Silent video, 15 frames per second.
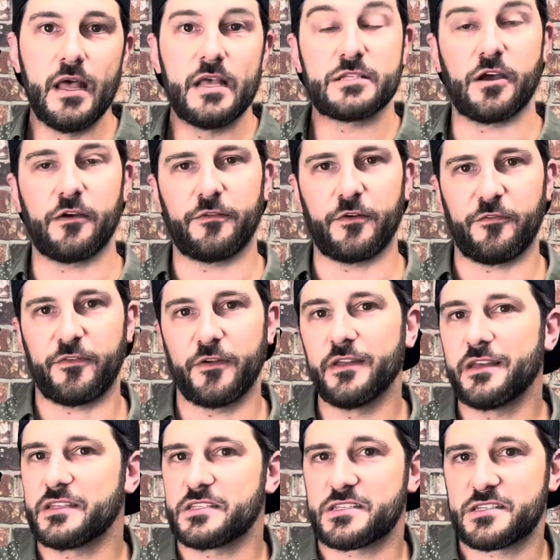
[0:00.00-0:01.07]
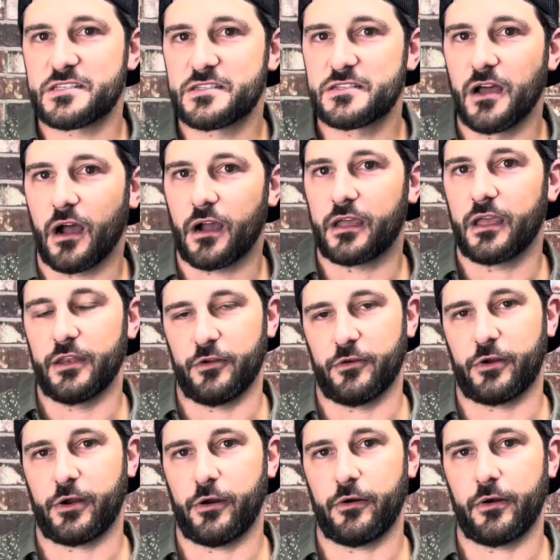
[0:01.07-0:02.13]
So if you're feeling stuck in
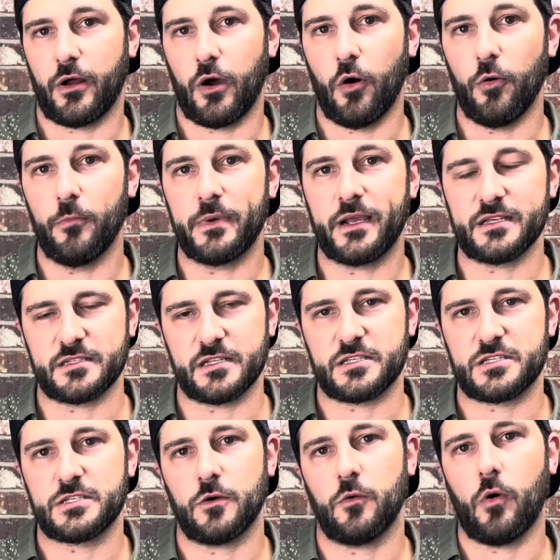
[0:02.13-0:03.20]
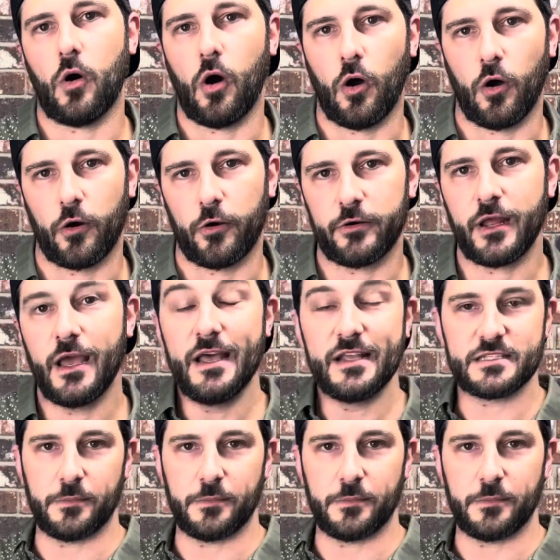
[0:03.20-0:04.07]
your current home because it's so hard